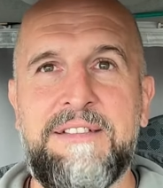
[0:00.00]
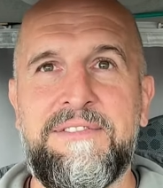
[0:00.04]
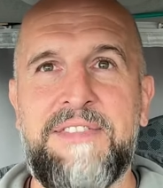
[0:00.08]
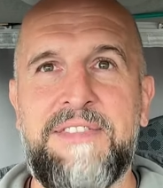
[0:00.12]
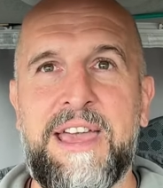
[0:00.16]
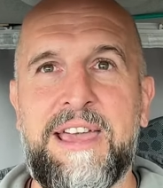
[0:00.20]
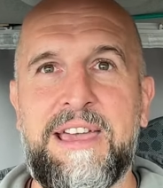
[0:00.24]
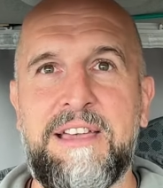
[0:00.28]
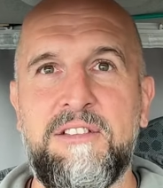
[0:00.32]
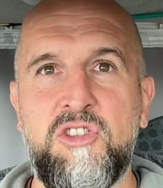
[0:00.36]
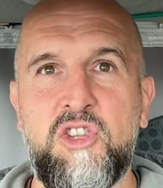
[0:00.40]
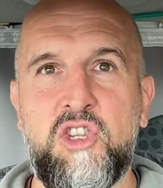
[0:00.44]
if
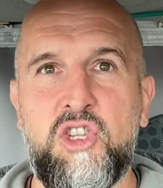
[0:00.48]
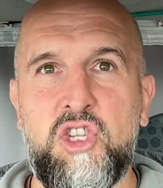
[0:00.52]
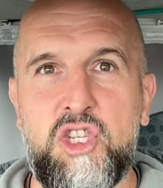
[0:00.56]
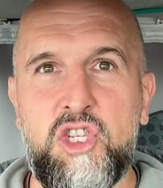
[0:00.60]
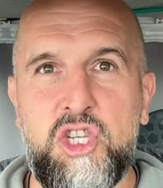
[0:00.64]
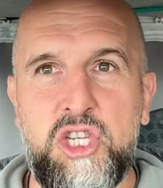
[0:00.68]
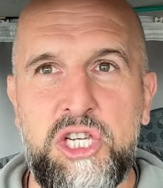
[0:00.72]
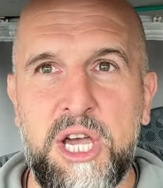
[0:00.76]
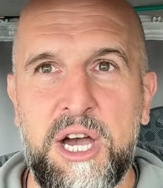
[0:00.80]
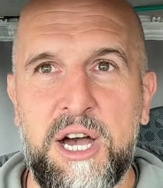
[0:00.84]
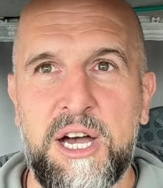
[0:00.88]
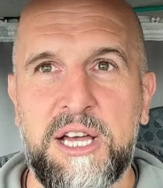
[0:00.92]
they can
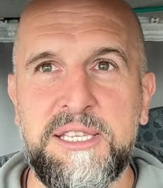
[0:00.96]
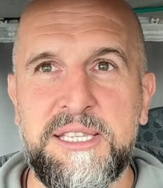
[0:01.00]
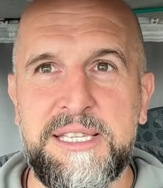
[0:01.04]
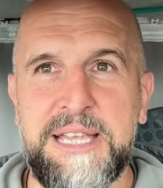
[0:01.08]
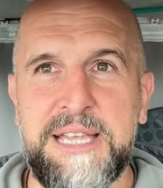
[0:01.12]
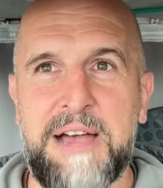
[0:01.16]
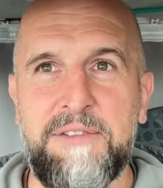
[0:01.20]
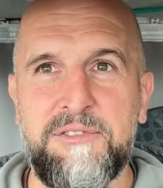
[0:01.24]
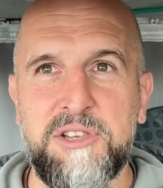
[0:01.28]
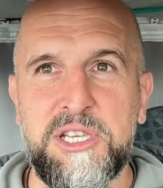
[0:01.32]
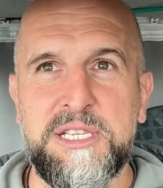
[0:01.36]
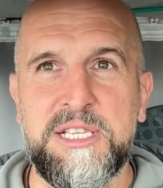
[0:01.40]

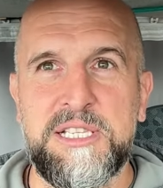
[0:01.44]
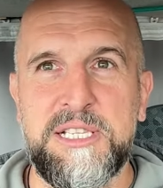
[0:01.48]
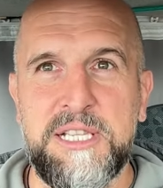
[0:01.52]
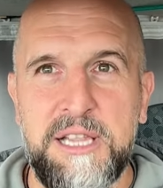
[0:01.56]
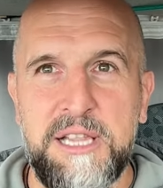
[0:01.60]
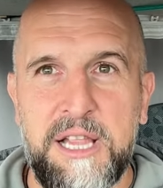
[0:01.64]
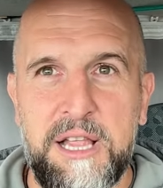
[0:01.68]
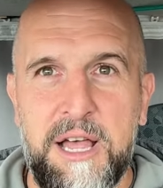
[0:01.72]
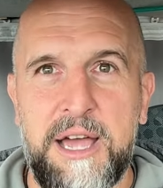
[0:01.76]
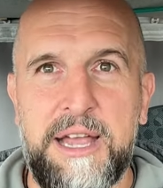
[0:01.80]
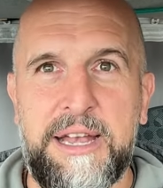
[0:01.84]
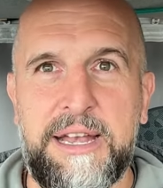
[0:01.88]
just have a
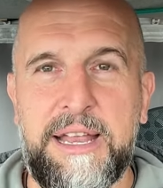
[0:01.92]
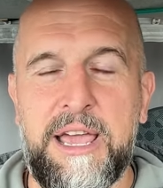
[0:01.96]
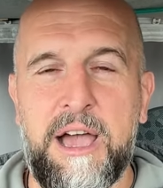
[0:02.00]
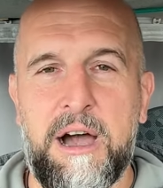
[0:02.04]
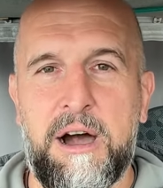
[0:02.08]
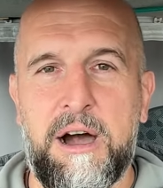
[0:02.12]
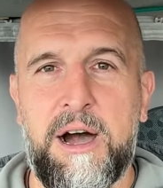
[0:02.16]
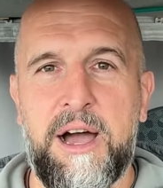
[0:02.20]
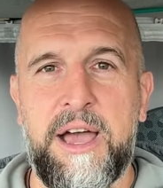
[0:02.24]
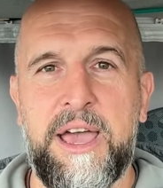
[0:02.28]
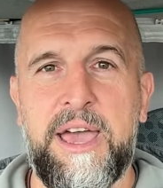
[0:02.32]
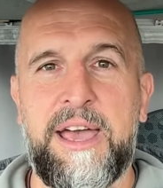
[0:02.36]
slightly
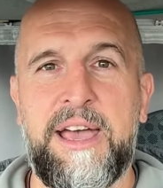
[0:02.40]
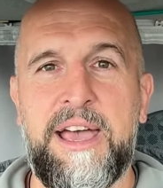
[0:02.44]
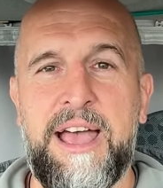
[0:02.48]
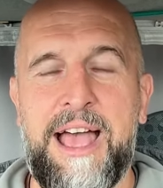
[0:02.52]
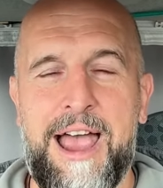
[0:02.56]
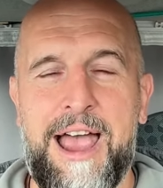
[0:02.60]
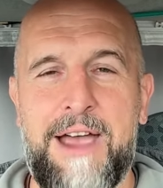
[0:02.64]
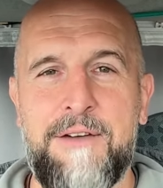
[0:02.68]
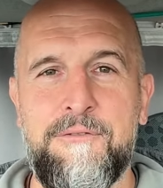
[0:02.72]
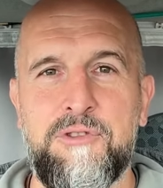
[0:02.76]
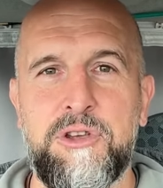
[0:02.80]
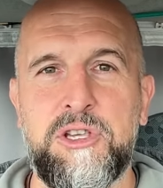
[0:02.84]
higher
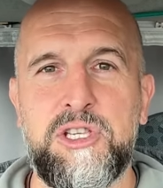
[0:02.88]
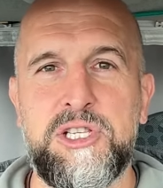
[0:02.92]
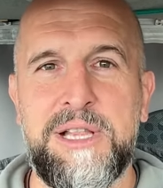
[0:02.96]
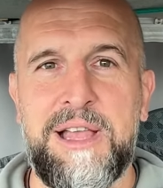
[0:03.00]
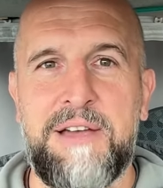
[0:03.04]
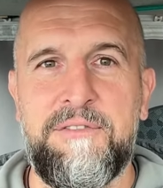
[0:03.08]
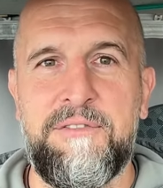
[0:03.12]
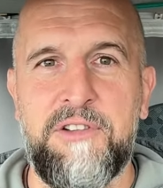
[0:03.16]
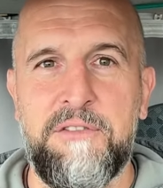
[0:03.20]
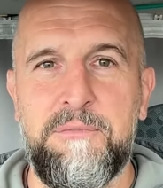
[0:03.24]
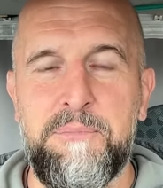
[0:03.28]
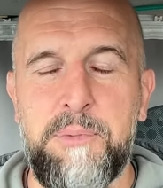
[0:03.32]
average
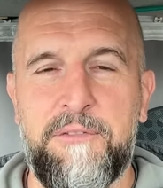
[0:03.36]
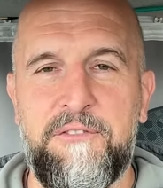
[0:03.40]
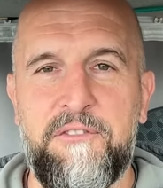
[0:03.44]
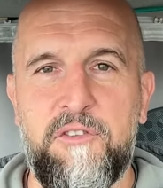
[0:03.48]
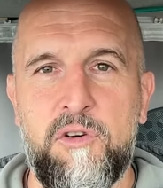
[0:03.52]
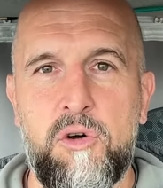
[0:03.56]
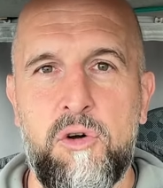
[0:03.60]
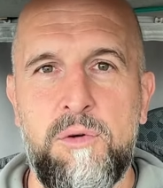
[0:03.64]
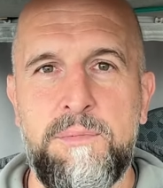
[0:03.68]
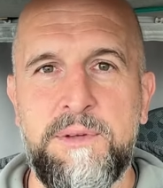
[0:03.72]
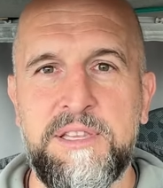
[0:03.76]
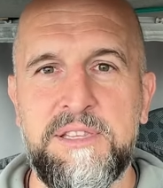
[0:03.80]
level of
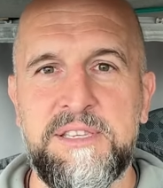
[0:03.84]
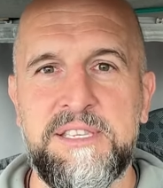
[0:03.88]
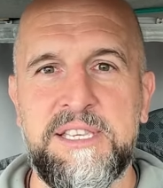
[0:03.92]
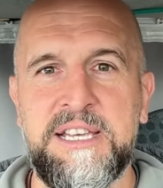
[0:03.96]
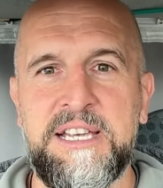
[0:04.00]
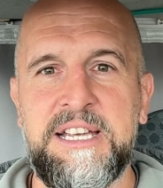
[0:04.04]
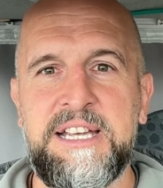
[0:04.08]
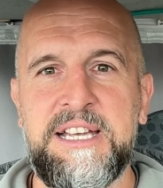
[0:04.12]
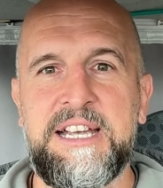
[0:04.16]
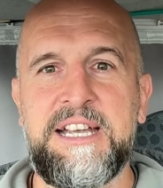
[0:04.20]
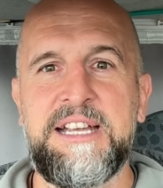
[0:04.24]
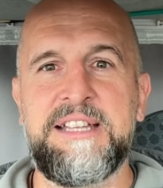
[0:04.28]
performance,